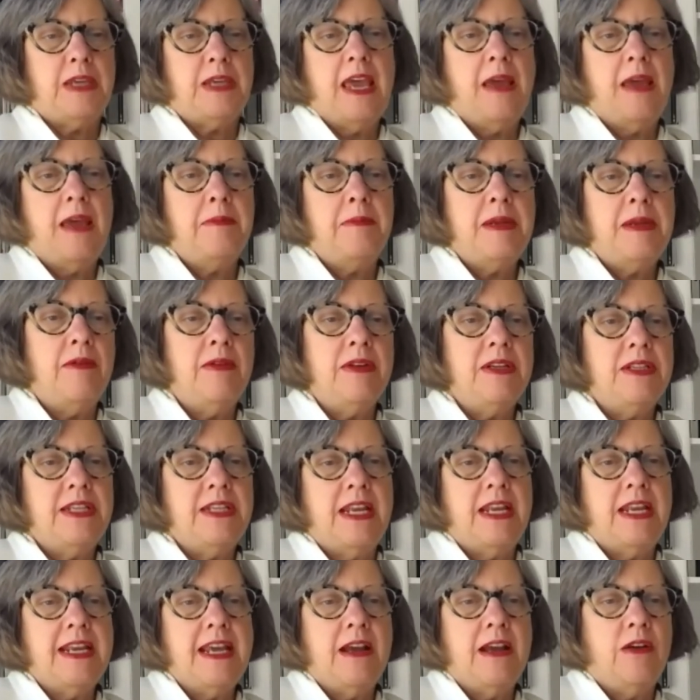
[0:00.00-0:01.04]
came down to
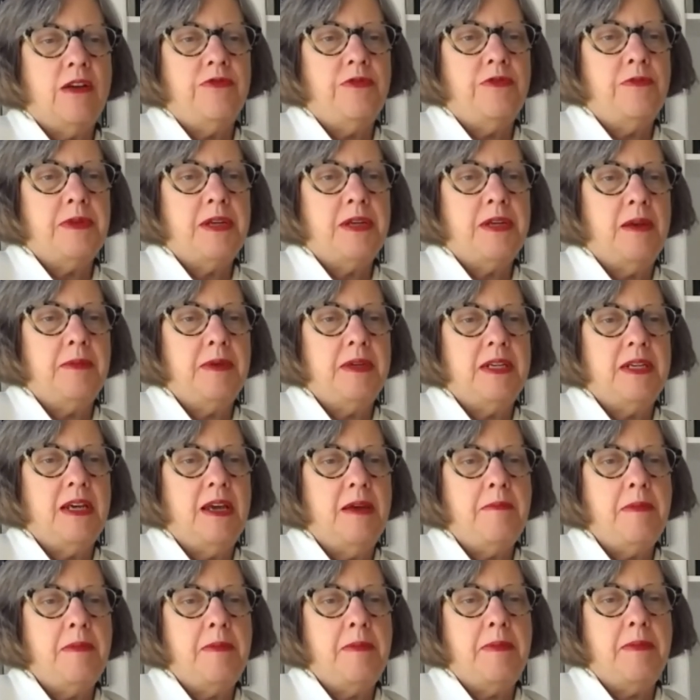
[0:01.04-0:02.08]
San Diego from time to
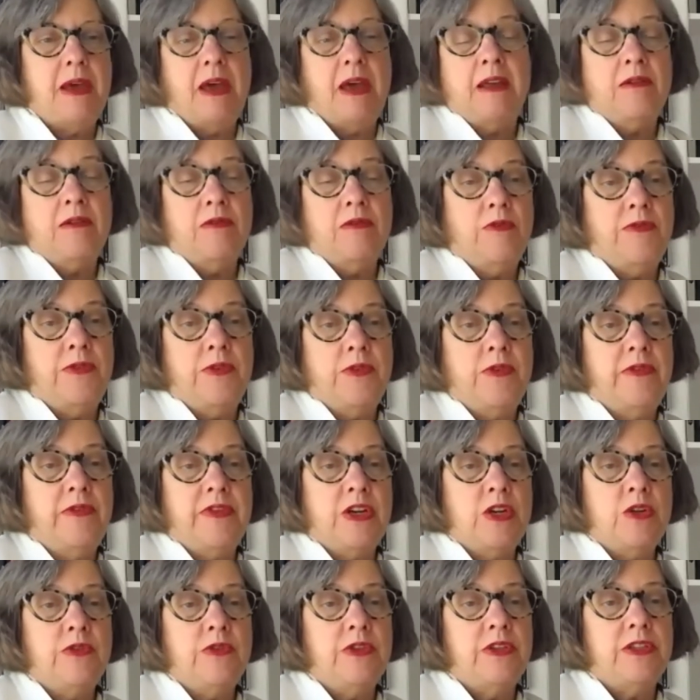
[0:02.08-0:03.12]
time. Maybe, I don't know if you
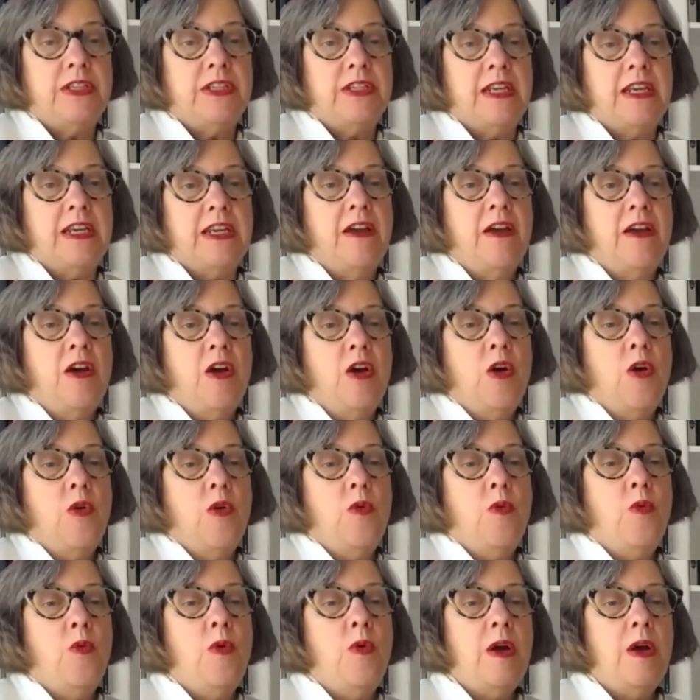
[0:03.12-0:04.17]
even knew the city.
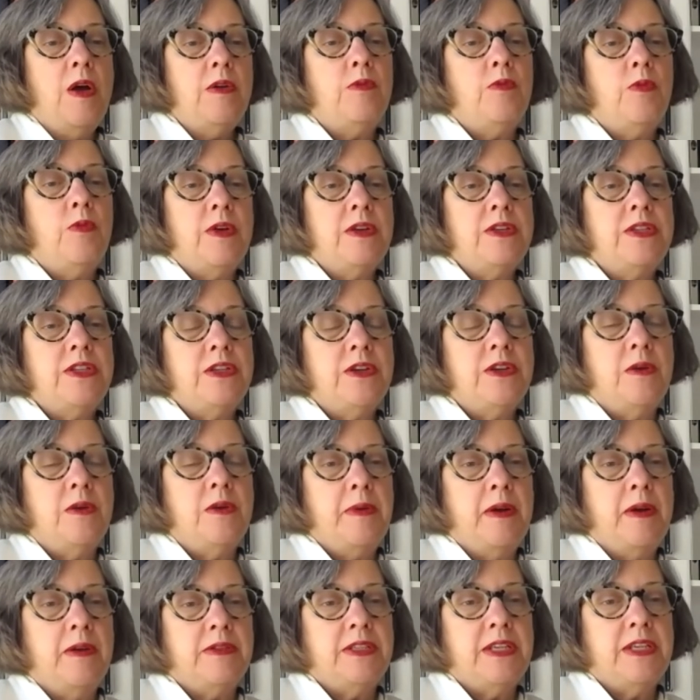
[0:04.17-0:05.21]
What was there
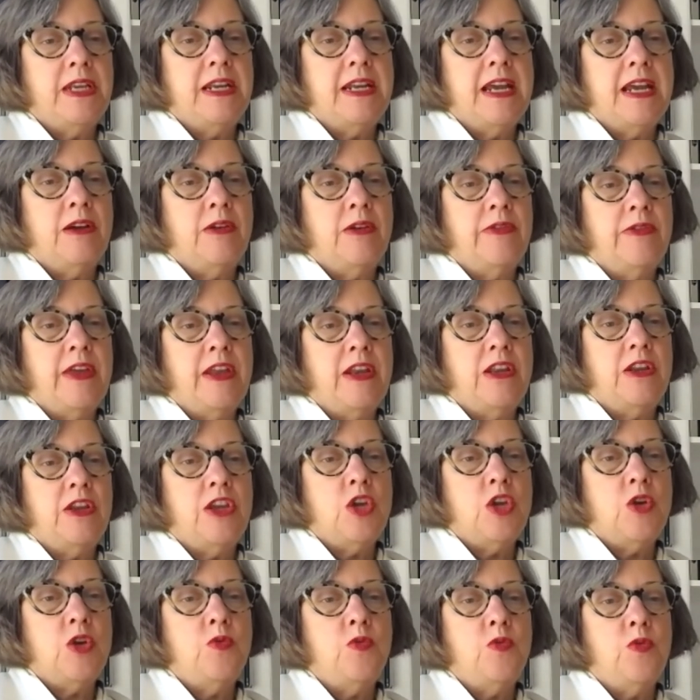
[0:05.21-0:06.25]
about San Diego that
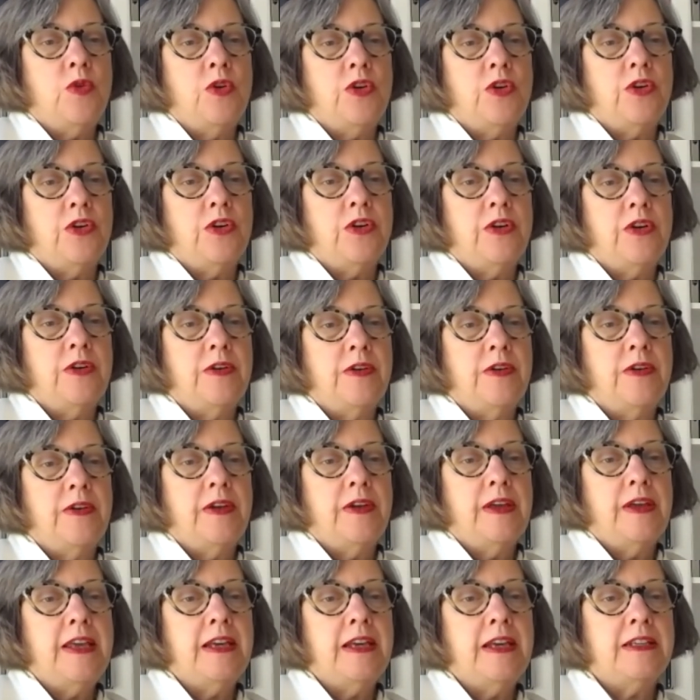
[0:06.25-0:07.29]
you were
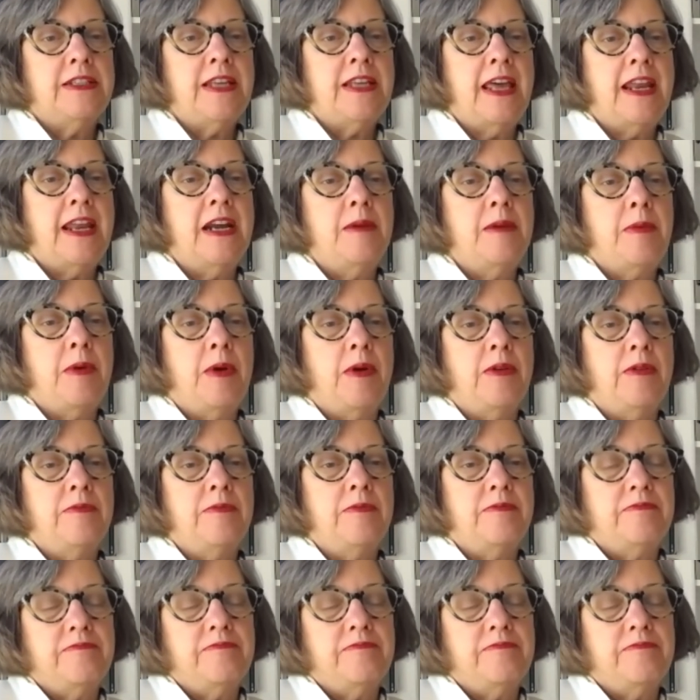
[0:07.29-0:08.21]
excited about?